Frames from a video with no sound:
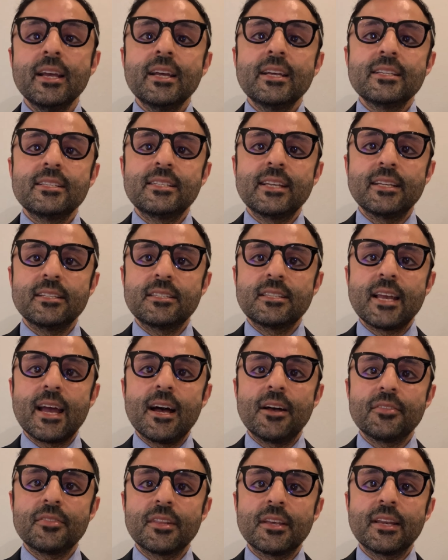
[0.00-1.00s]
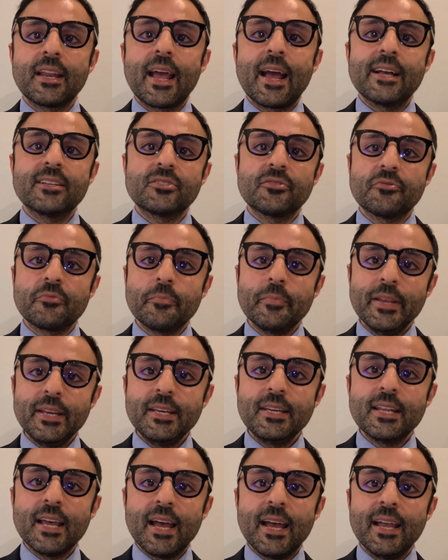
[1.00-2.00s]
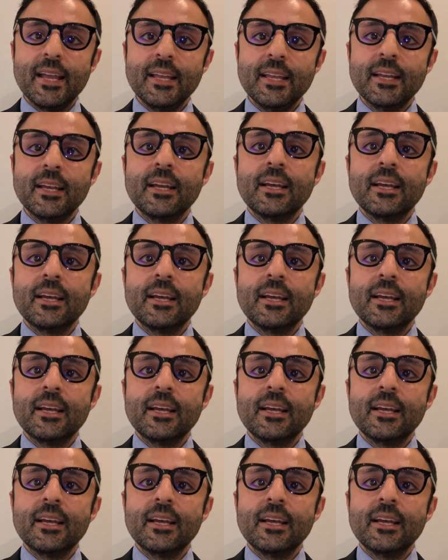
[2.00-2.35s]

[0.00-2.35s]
sets out that as of midday